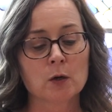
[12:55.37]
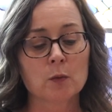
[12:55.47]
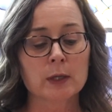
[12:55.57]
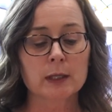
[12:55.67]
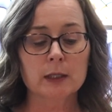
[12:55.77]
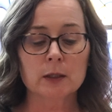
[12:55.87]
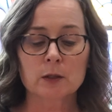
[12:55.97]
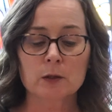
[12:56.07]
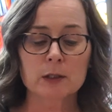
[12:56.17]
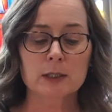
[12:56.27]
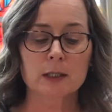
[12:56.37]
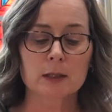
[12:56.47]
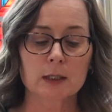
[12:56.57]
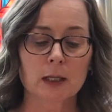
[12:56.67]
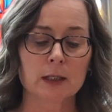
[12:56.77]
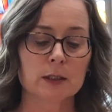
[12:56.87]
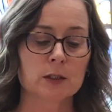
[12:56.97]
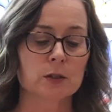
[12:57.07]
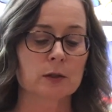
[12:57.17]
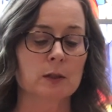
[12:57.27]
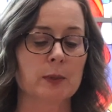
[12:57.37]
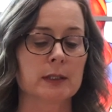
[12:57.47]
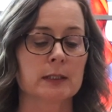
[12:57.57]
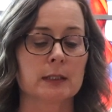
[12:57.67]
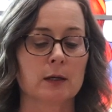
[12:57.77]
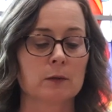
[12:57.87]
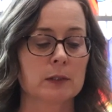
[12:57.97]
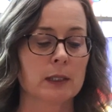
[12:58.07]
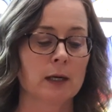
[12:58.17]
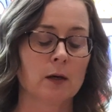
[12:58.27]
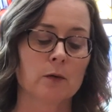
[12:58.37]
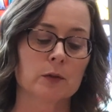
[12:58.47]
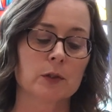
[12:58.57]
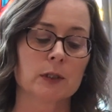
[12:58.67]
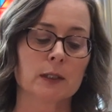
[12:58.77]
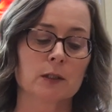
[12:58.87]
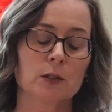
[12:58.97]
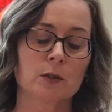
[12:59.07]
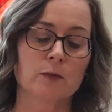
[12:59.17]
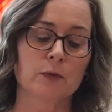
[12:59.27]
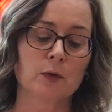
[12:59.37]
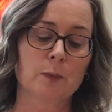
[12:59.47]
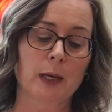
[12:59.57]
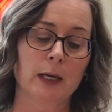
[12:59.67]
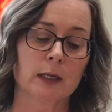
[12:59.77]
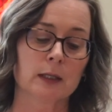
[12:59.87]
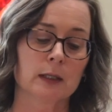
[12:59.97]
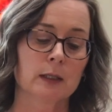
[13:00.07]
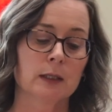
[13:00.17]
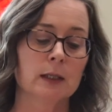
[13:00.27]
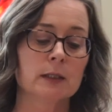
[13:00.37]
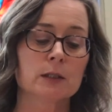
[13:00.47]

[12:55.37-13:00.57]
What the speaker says: When he learned that the nuns took the bus downtown to get to the food bank, he